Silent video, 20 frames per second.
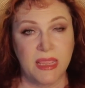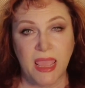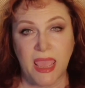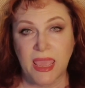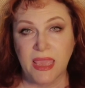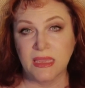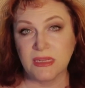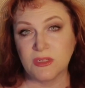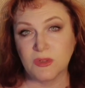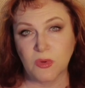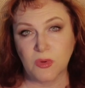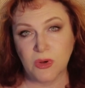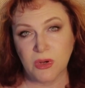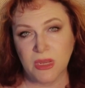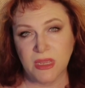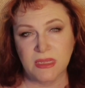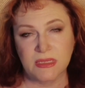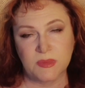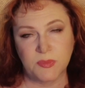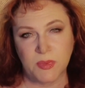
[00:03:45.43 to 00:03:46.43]
and or
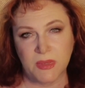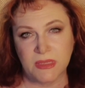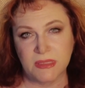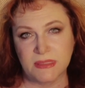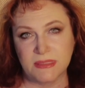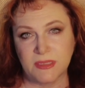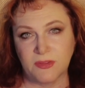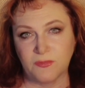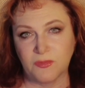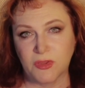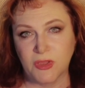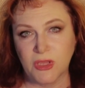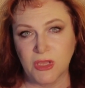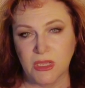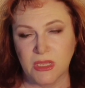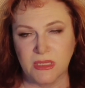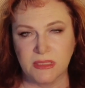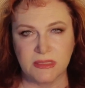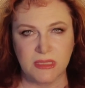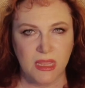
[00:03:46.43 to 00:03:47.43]
expensive
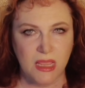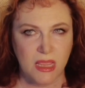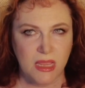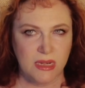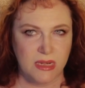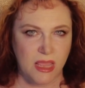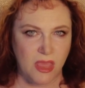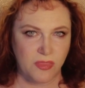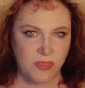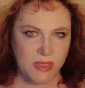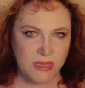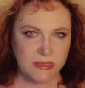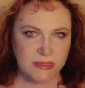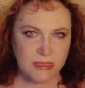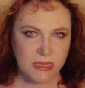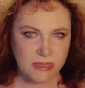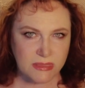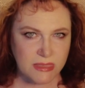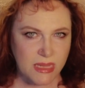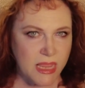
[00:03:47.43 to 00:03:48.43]
goods. Now, this
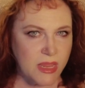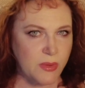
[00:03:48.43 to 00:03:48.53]
is a